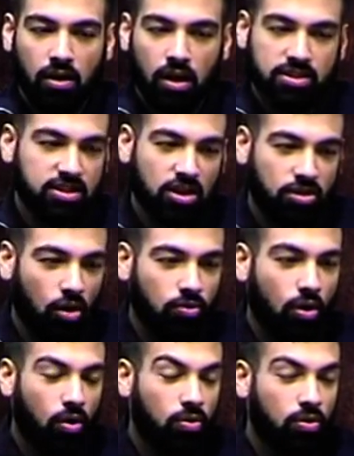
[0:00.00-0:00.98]
I says, I don't
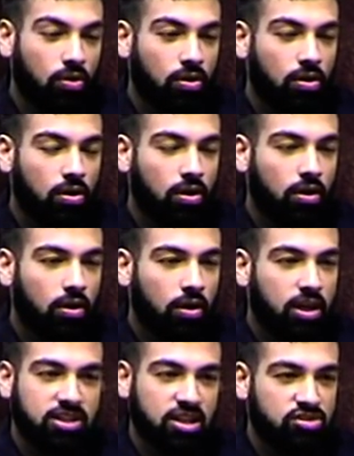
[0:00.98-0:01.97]
know.
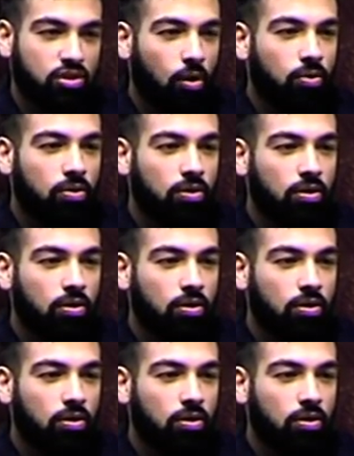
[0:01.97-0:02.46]
He says, no.